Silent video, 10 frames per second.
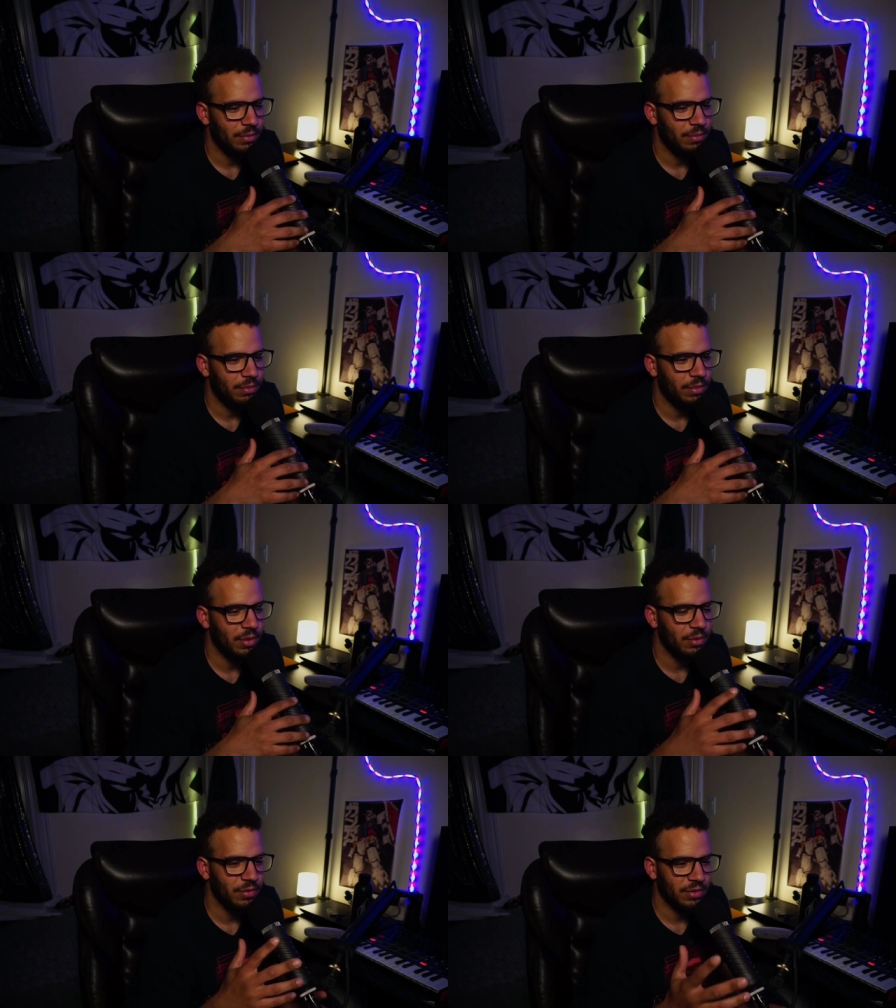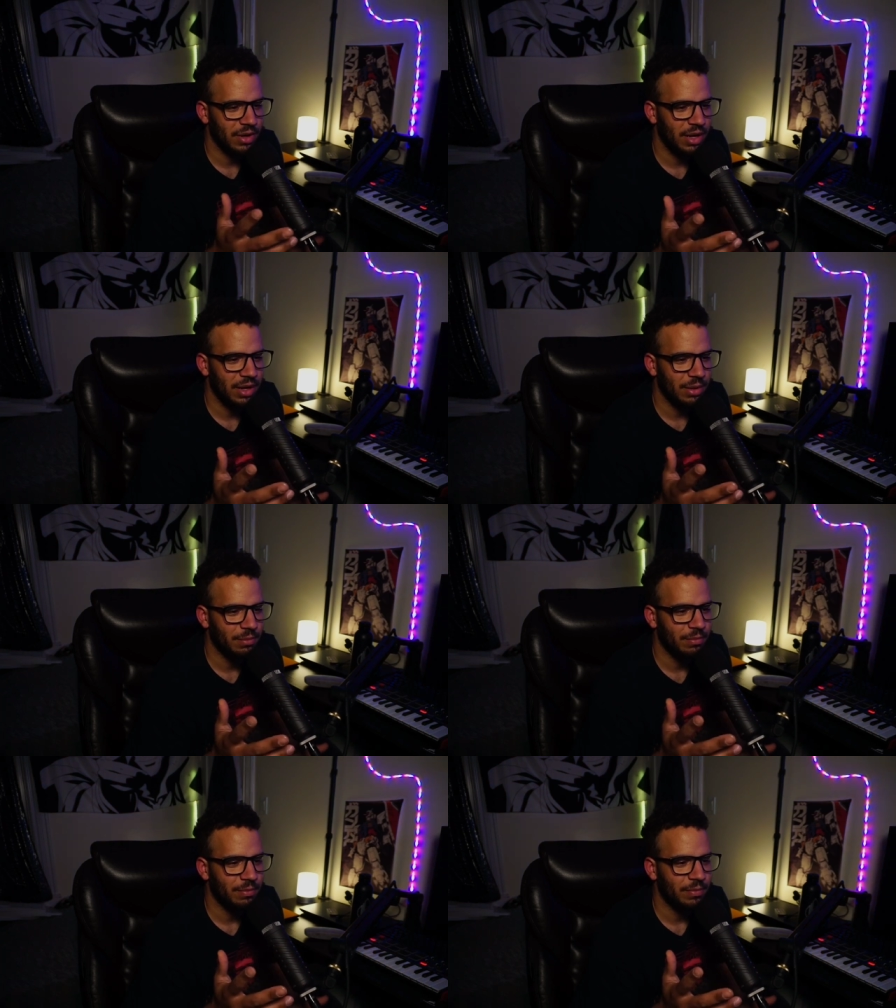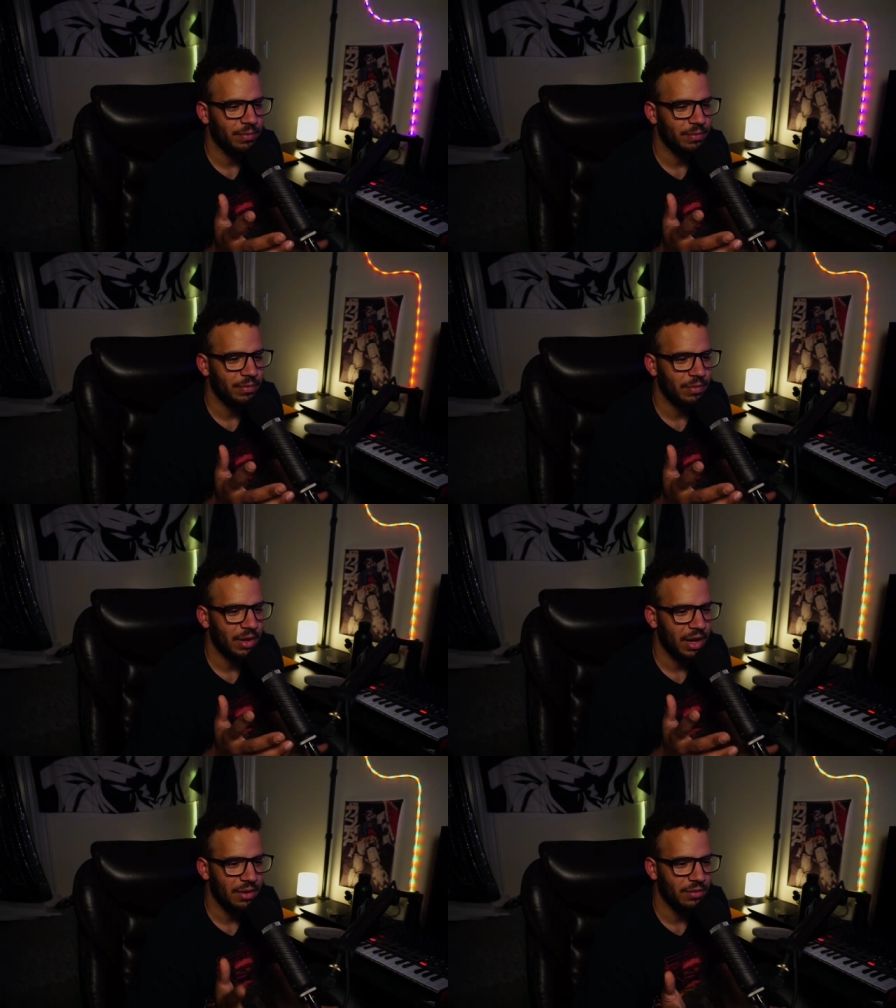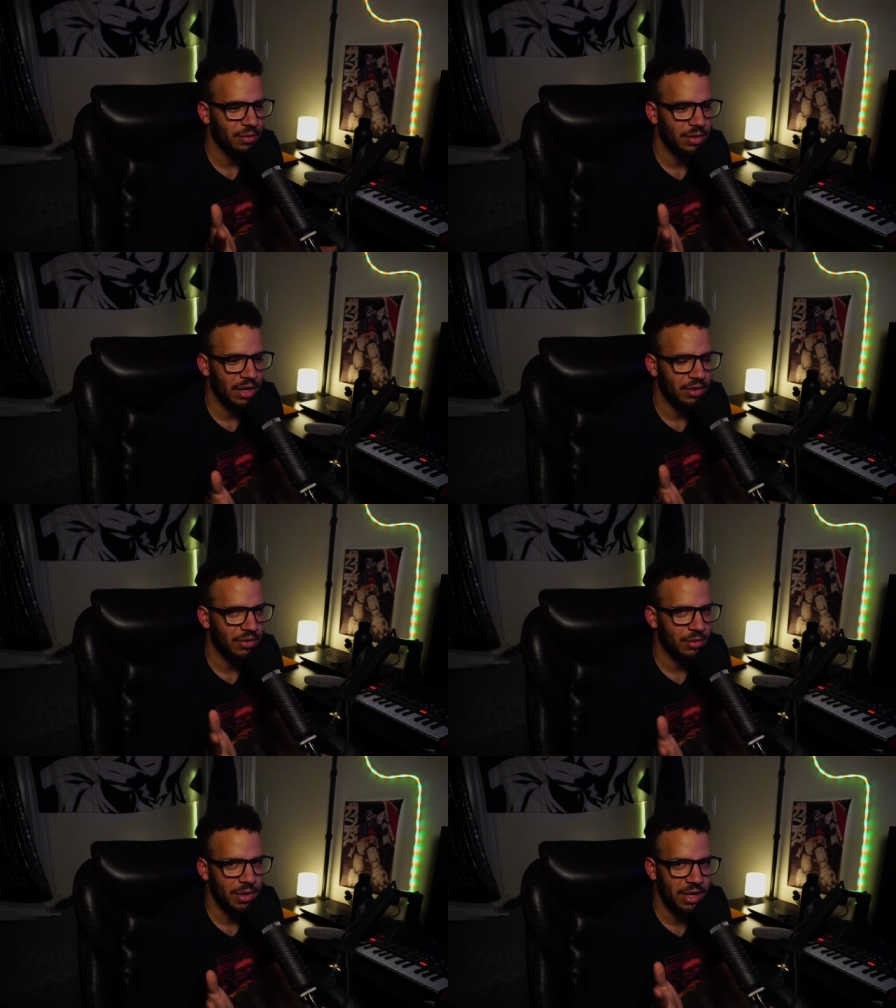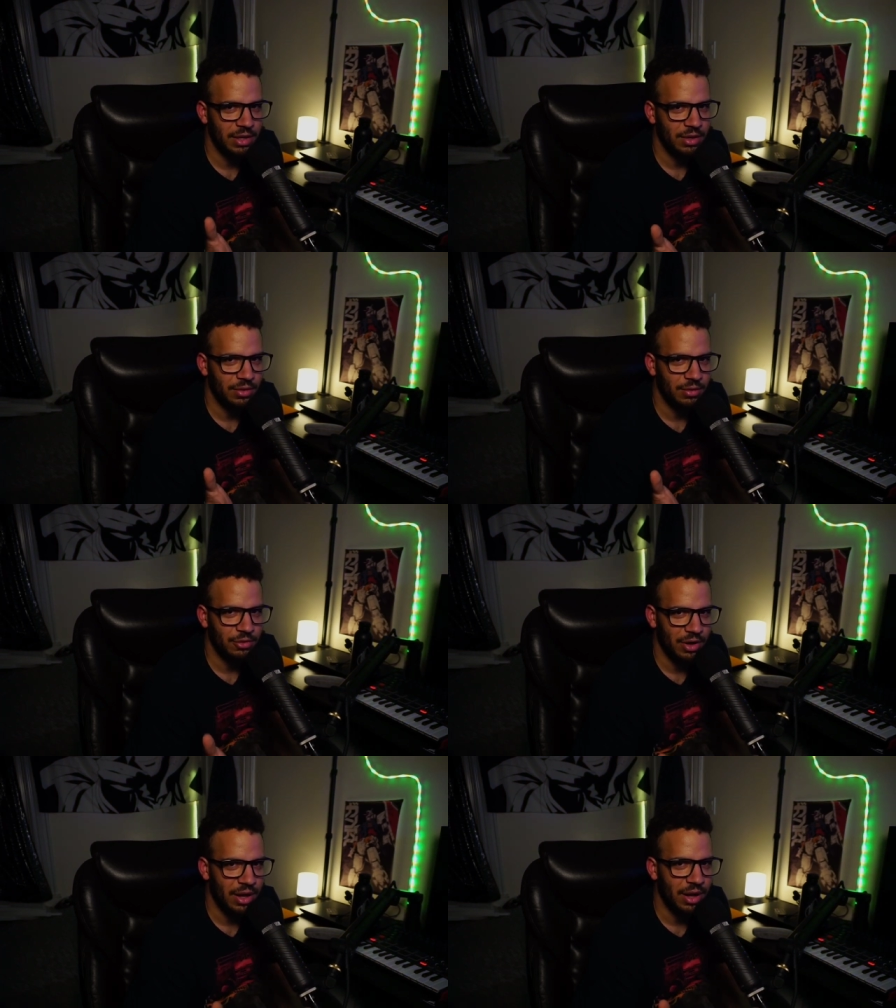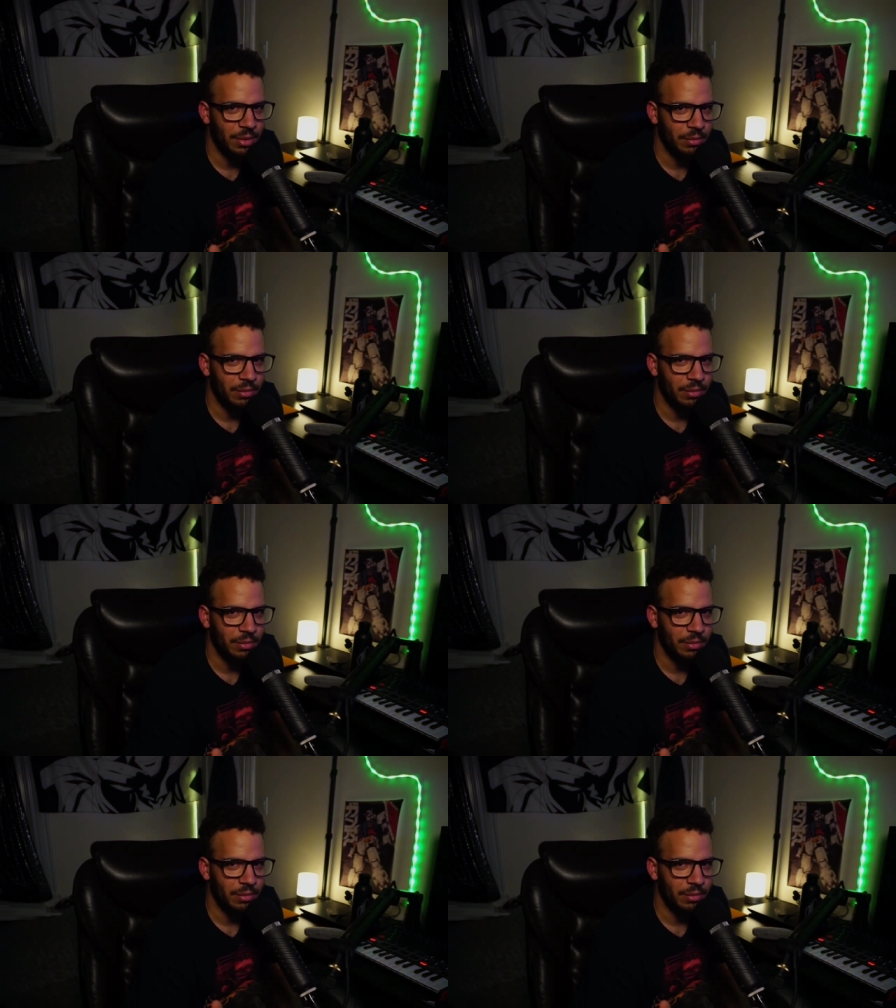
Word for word: but over time, everyone ends up hating their job.